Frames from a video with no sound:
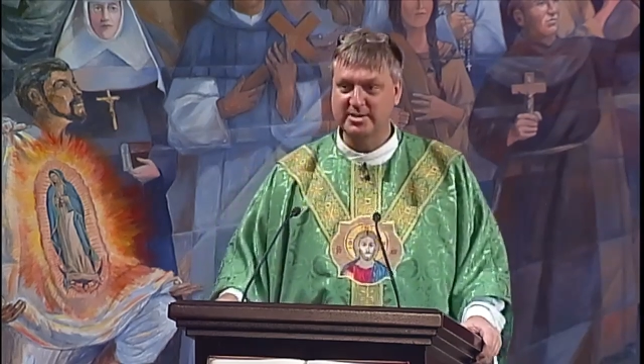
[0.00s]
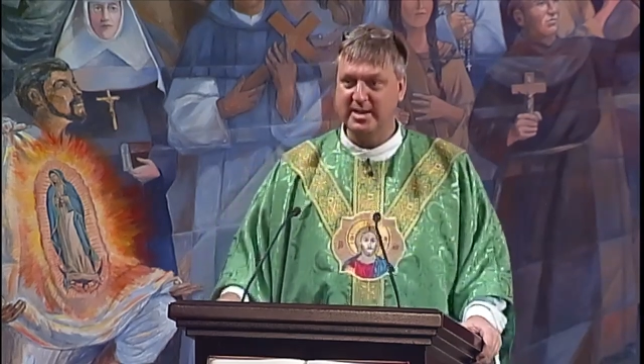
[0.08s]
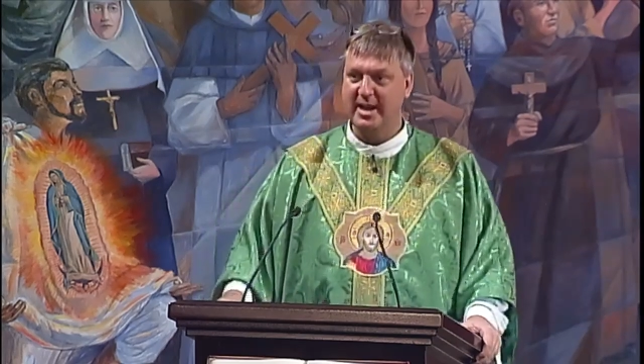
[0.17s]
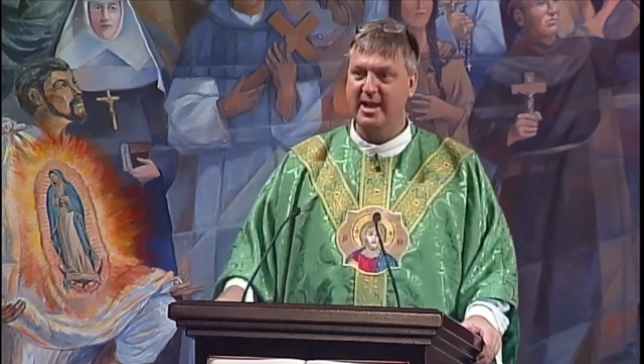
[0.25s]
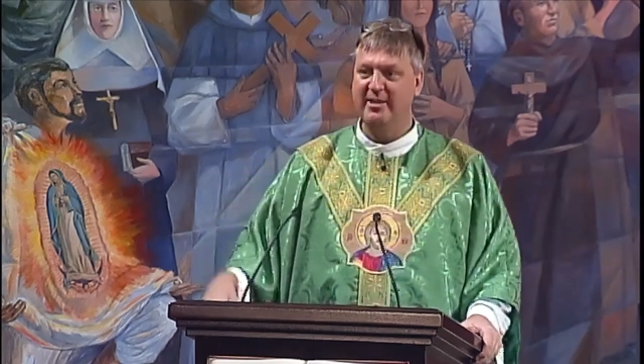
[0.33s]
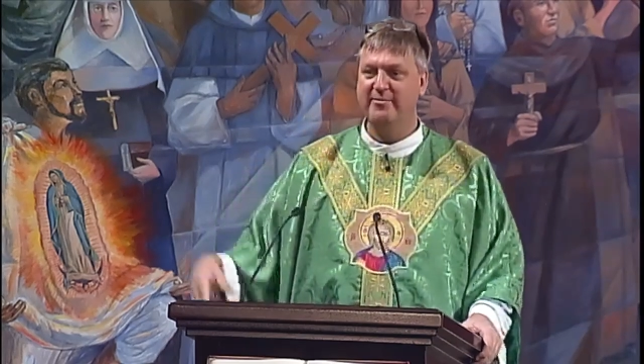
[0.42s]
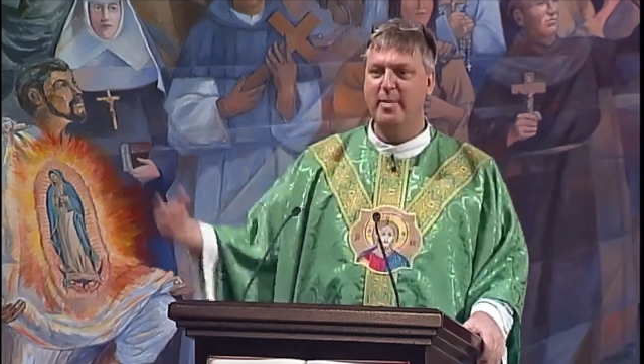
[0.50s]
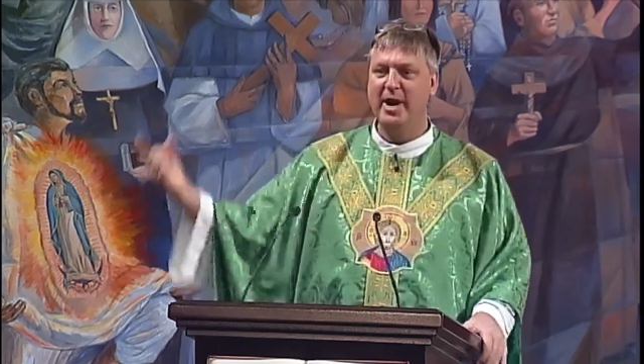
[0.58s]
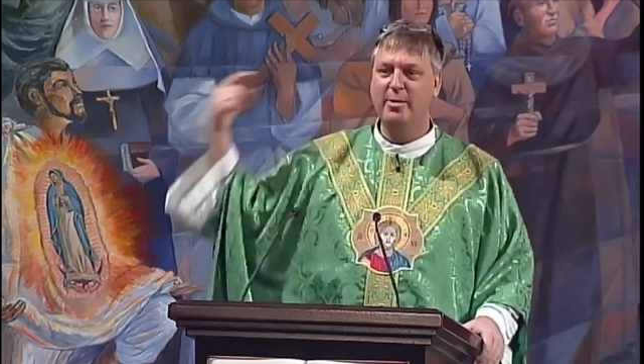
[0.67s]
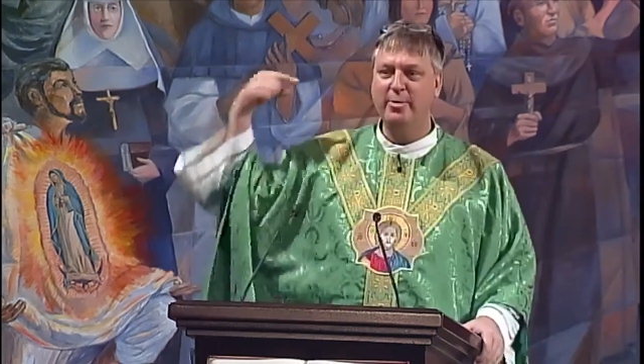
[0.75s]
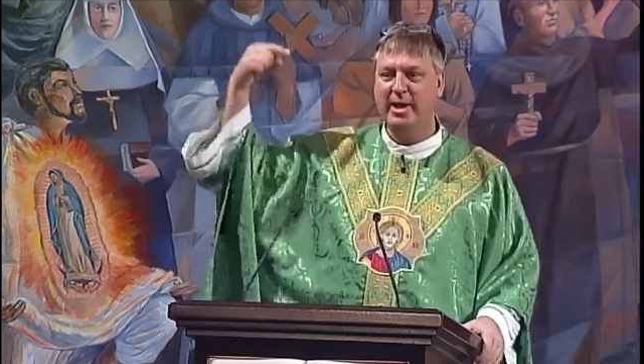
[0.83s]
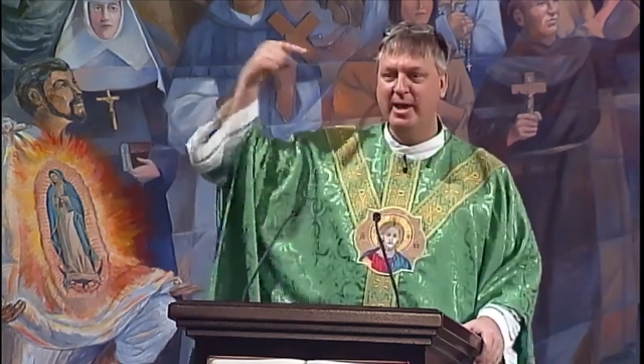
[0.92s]
If my
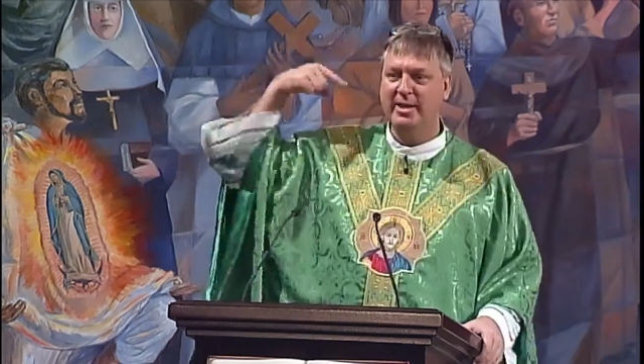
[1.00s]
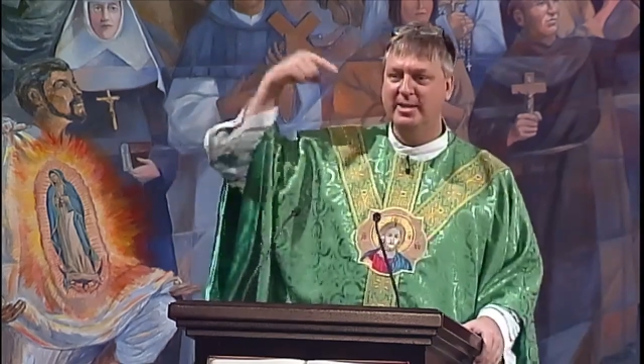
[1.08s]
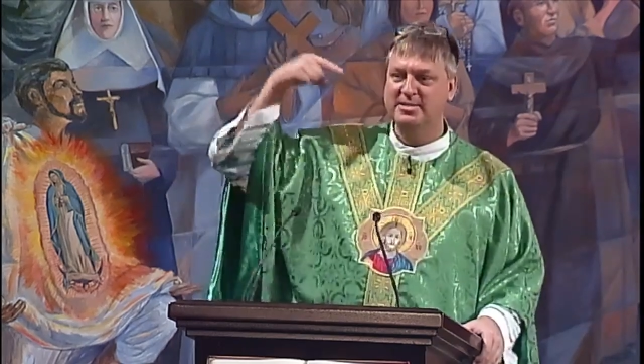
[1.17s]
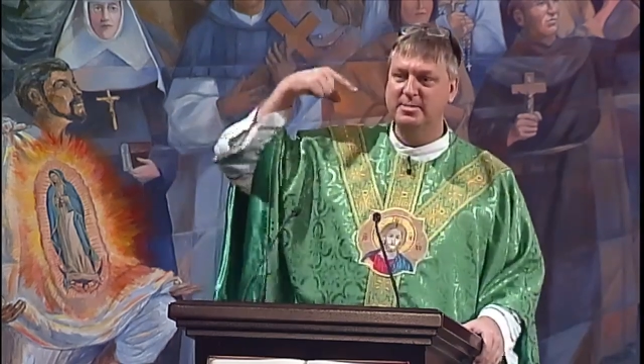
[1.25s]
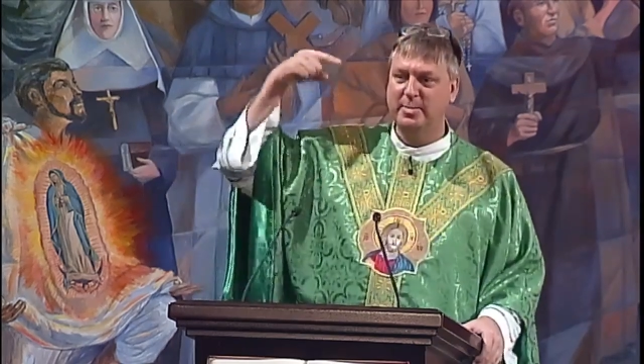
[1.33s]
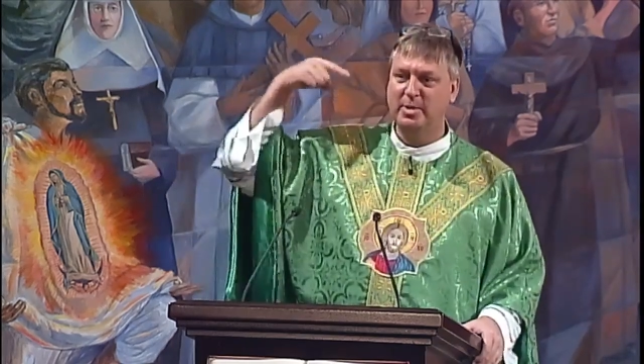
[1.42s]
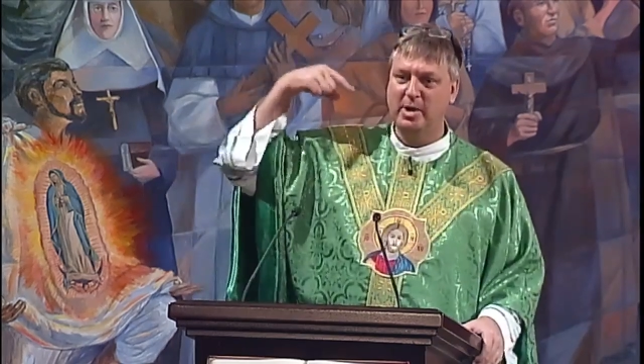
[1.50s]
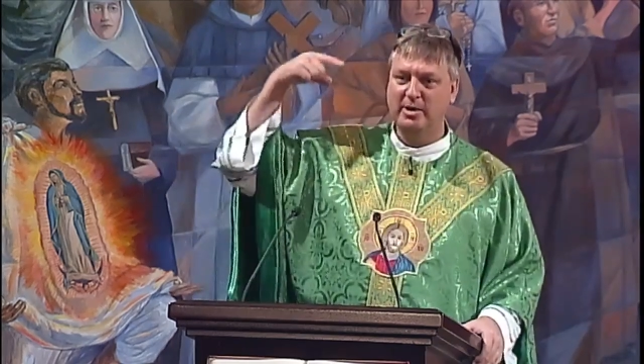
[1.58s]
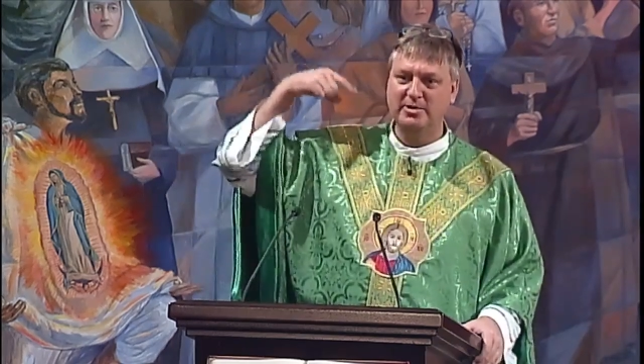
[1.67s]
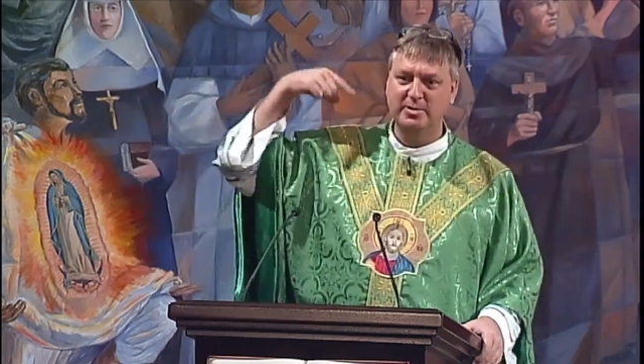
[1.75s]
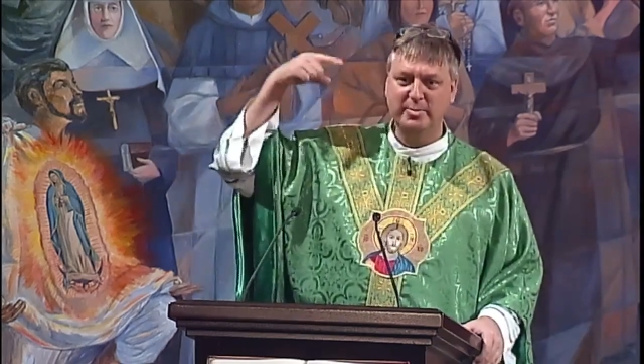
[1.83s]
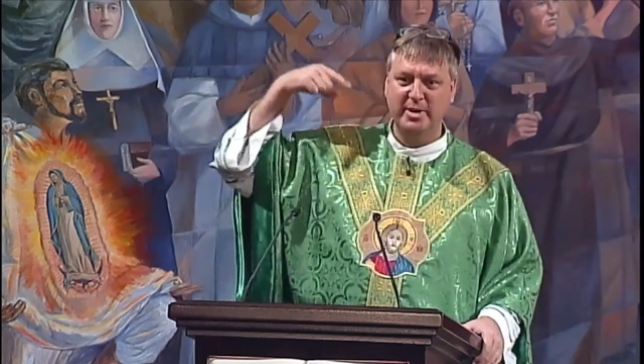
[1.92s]
own head doesn't
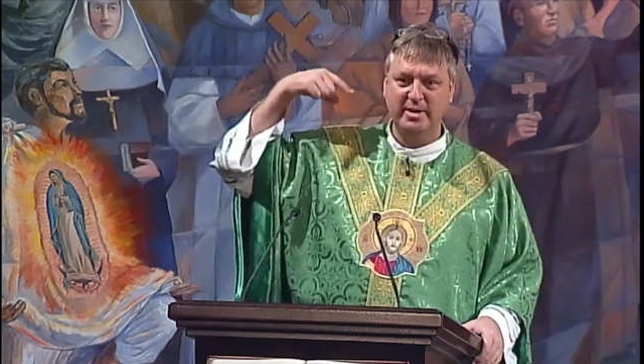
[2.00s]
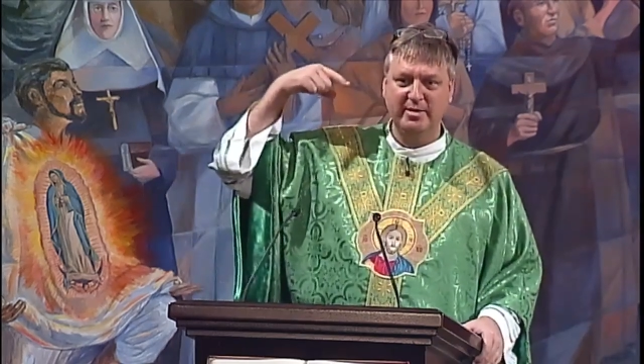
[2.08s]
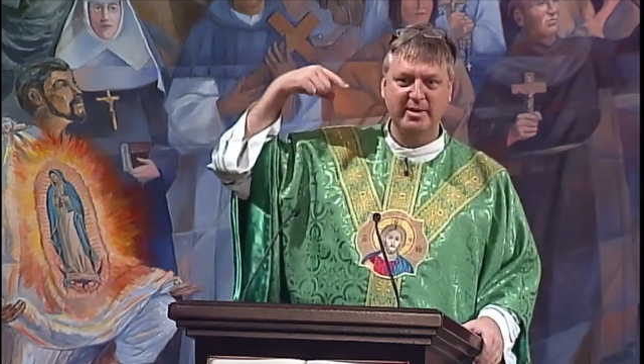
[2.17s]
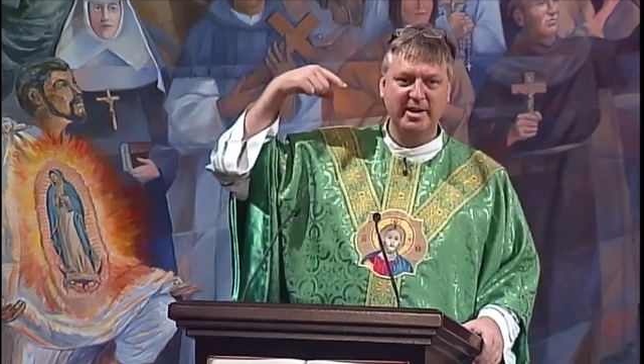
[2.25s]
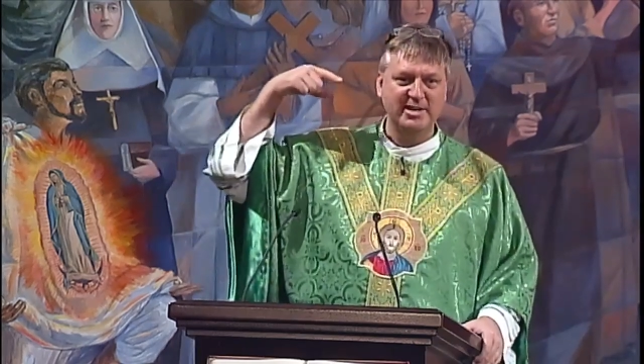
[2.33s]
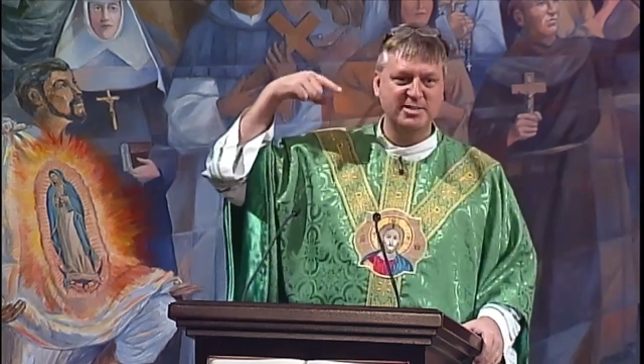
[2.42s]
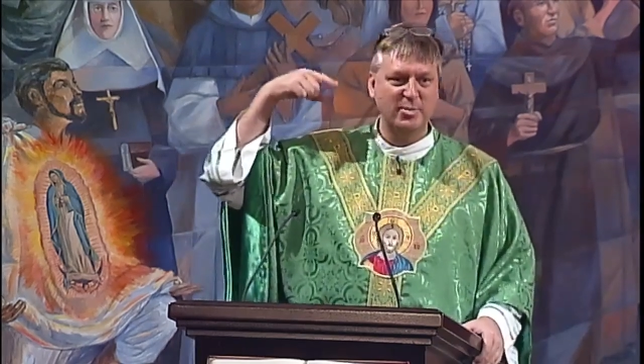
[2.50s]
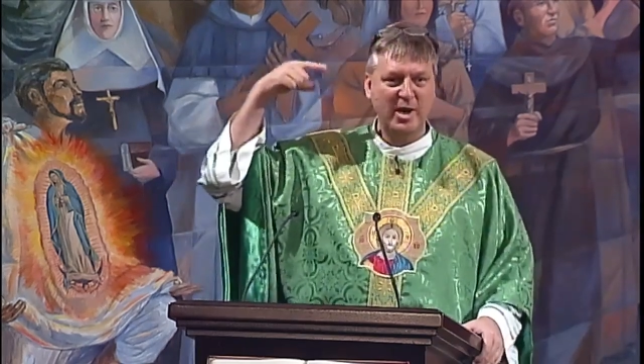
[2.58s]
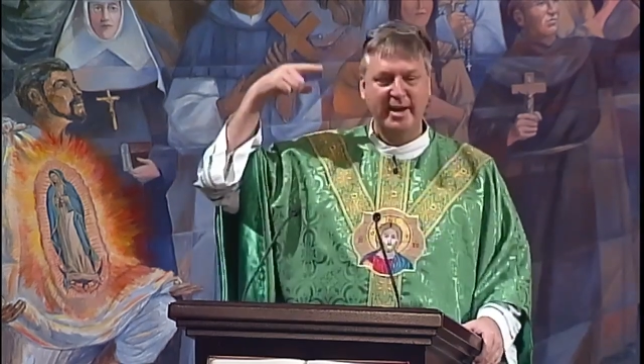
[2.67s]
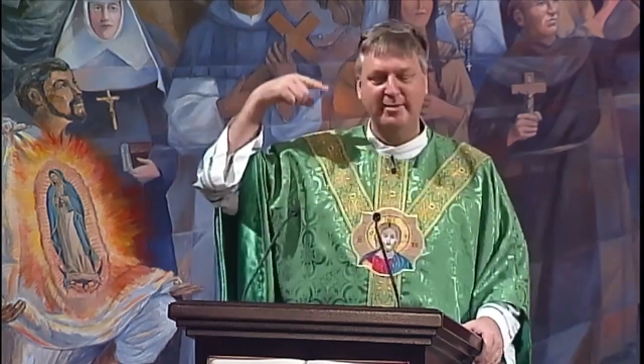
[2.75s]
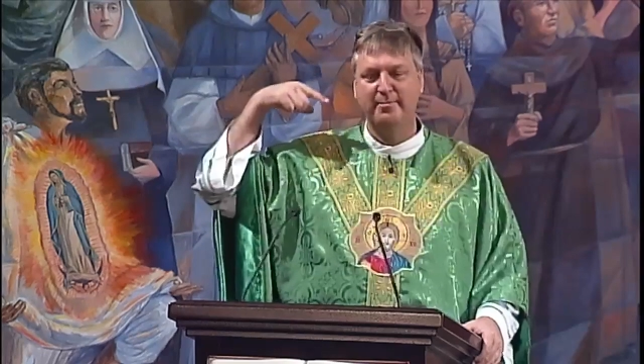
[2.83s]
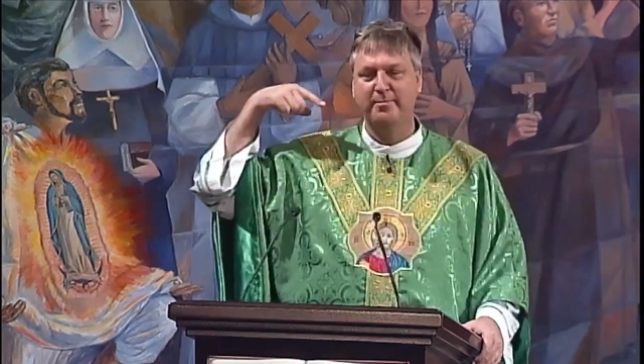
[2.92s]
belong to me, then guess
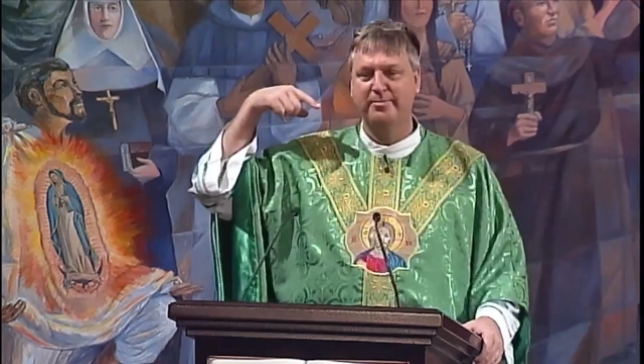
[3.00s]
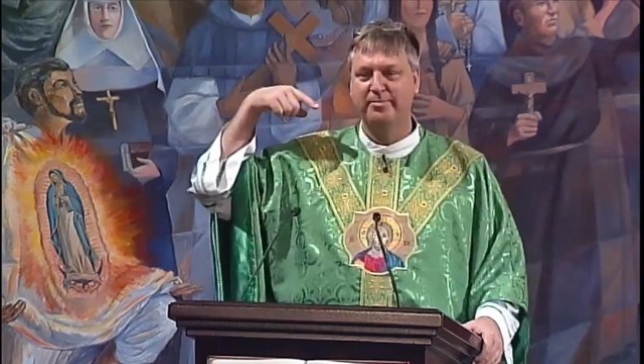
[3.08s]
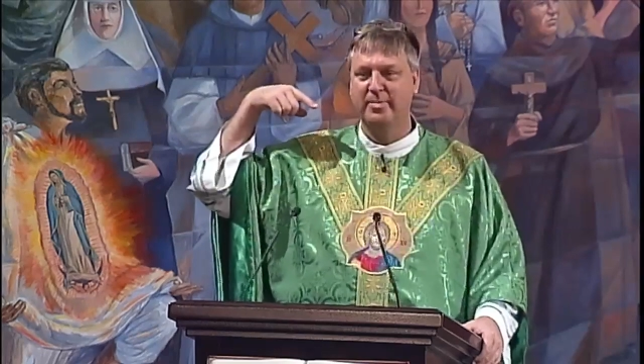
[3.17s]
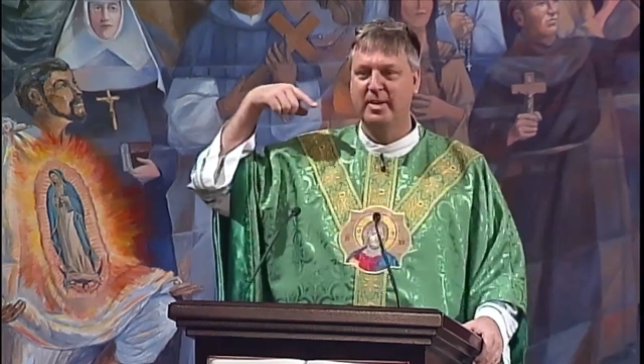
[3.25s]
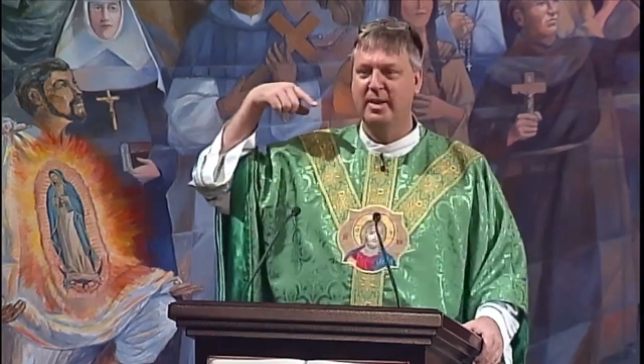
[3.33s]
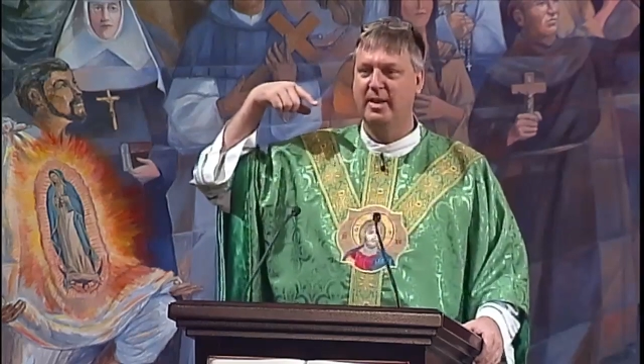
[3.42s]
what?